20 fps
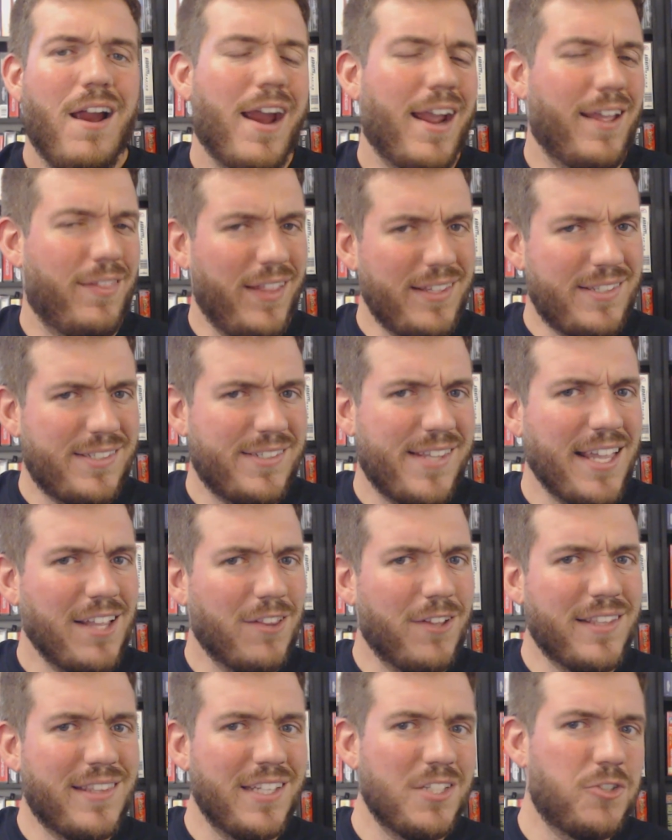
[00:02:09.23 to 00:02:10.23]
Alright, let's take
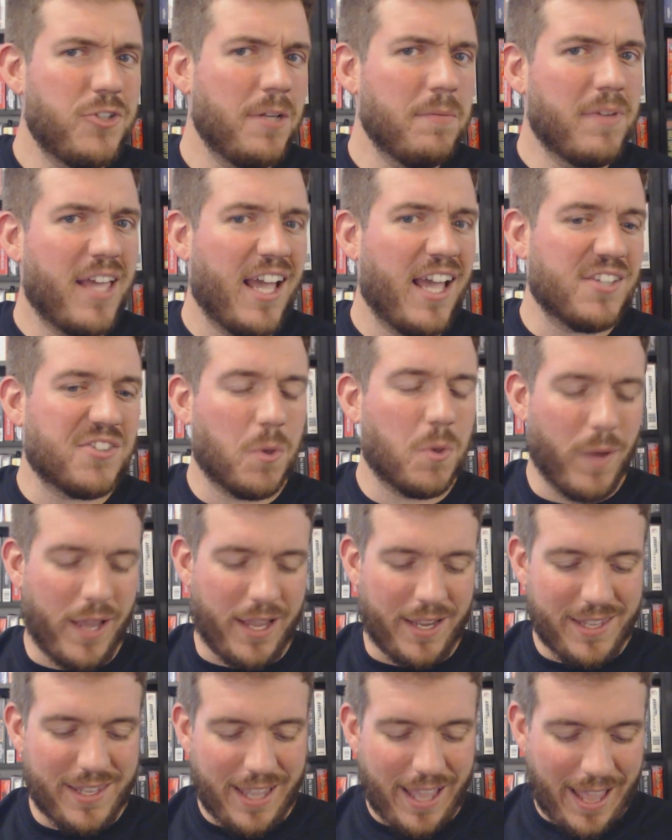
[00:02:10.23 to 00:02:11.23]
a look at the Dreamcast
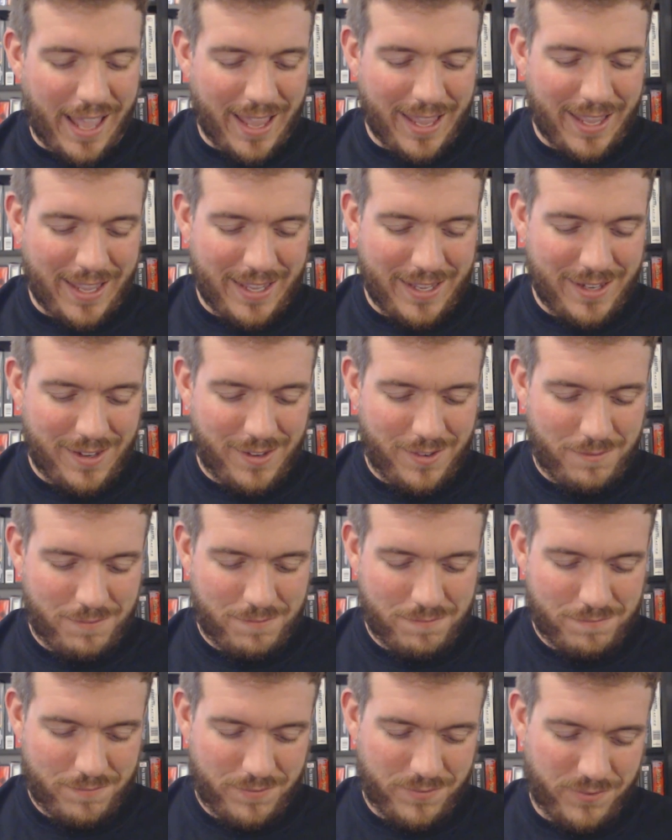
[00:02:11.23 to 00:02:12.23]
quick.
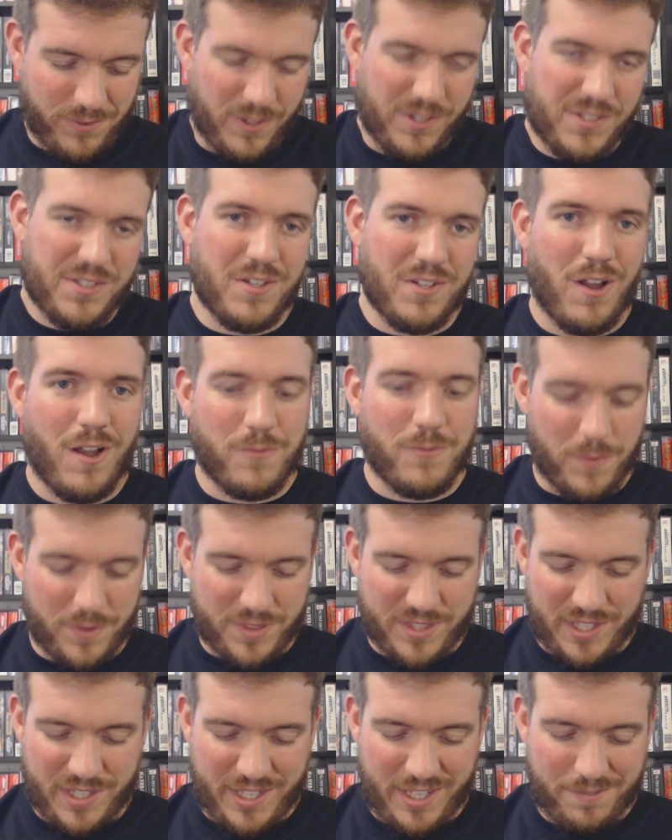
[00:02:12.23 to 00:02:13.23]
And first off
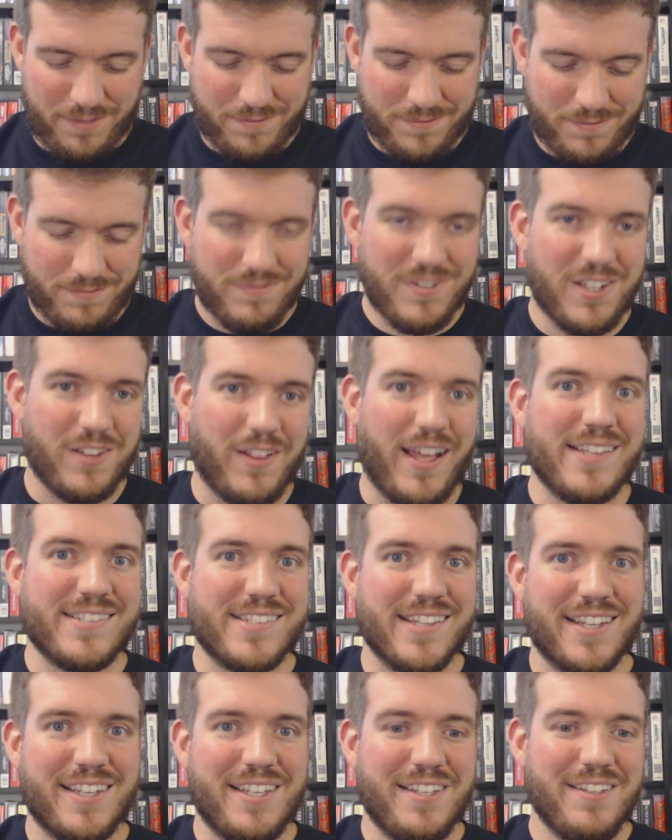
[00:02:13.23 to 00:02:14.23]
with the
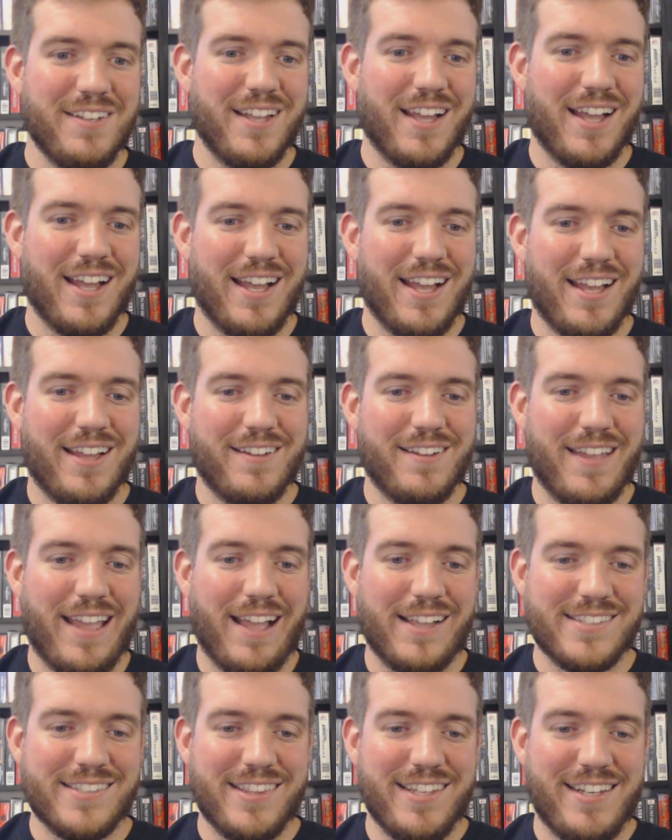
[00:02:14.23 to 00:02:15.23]
classic,
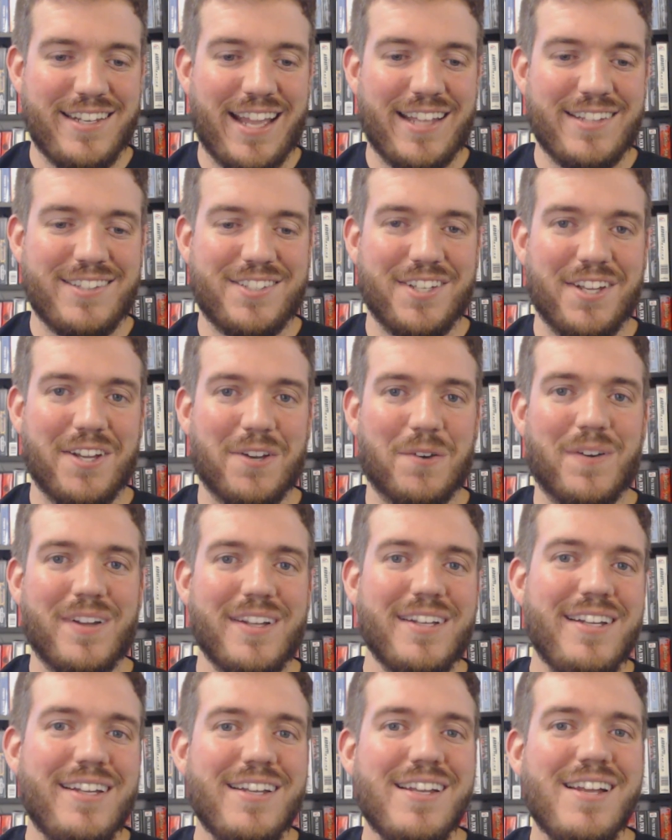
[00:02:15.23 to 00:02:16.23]
House of the Dead 2.
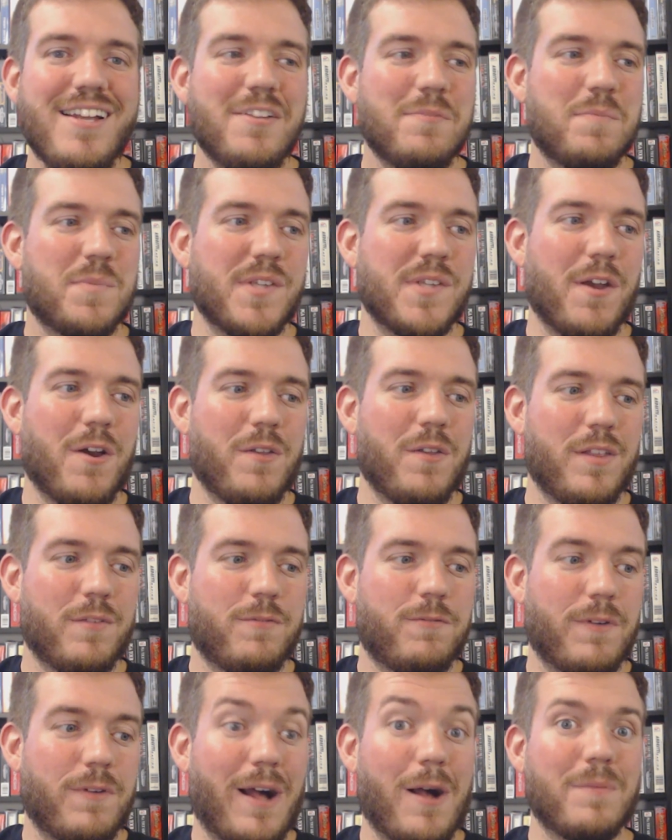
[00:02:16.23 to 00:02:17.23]
So
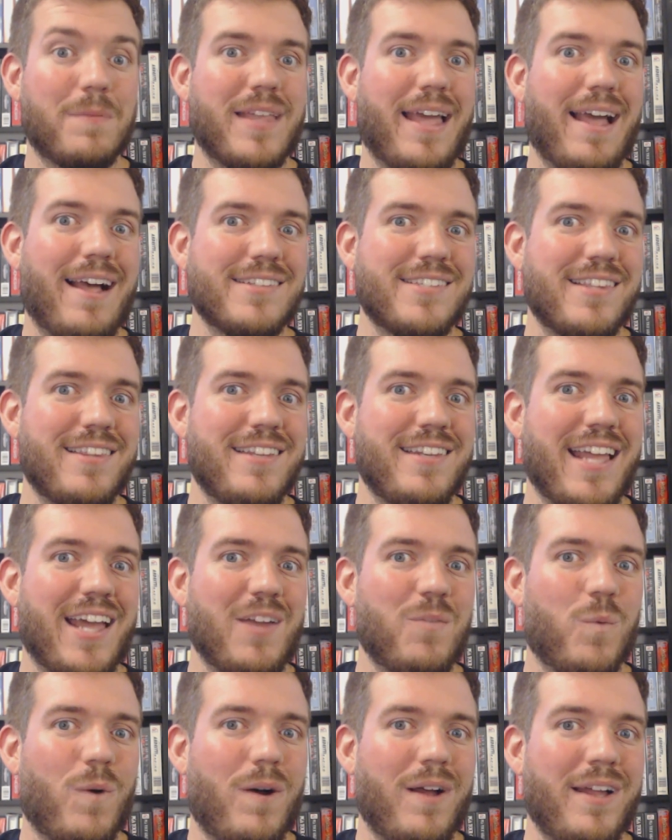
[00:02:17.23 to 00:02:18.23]
the follow-up to House of the
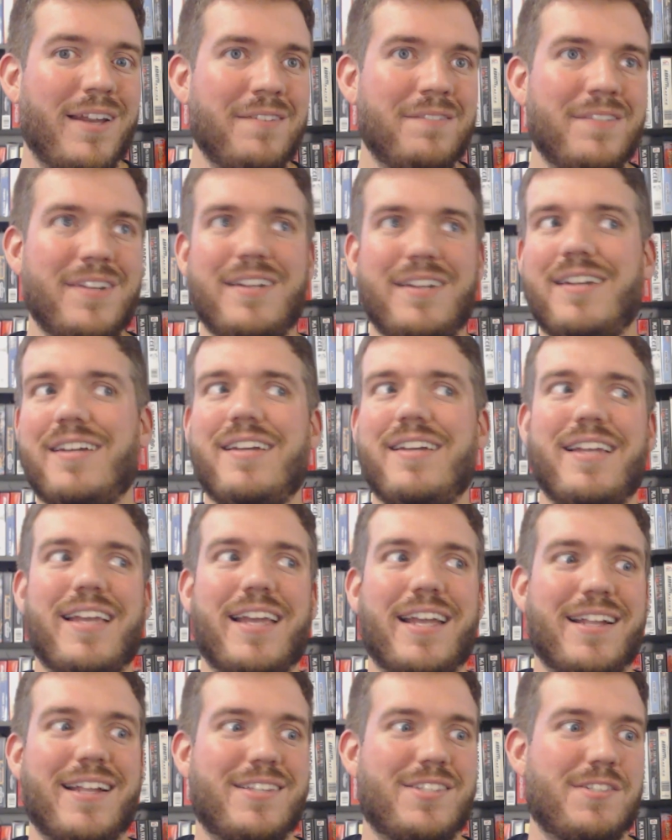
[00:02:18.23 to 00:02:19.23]
Dead 1,
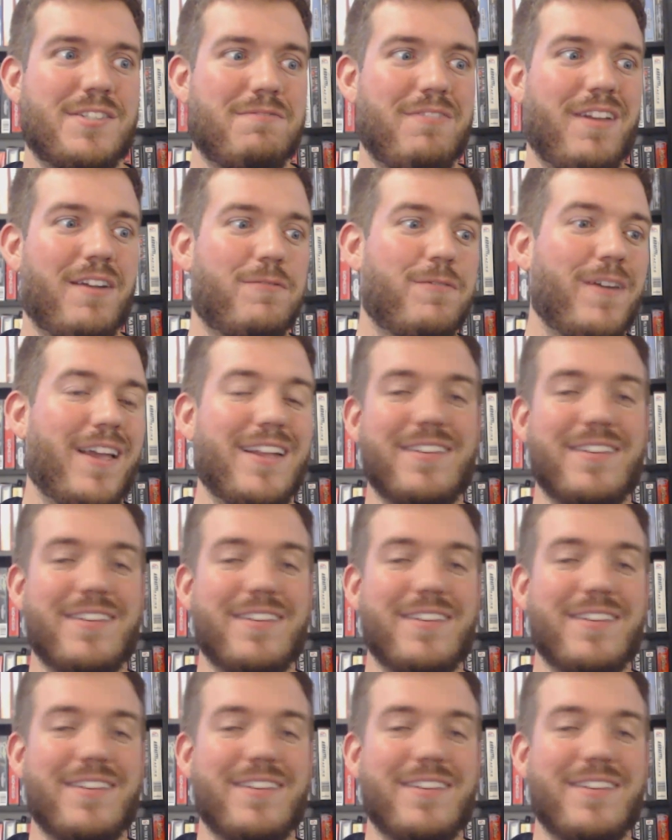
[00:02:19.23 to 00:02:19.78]
it's a